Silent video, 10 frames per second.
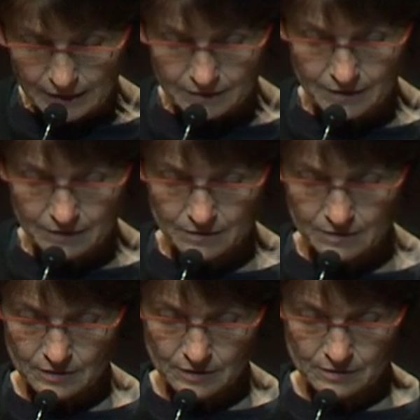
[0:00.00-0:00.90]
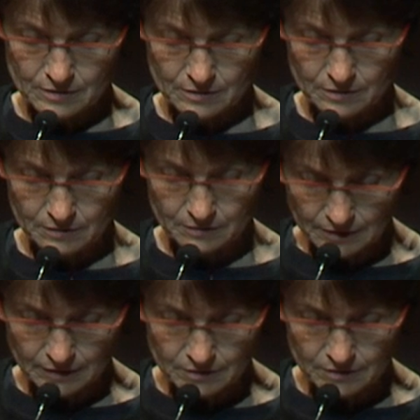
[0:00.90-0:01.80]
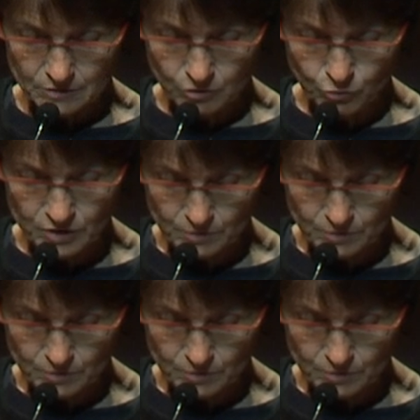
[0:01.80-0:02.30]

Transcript: that, it, uh, that the law is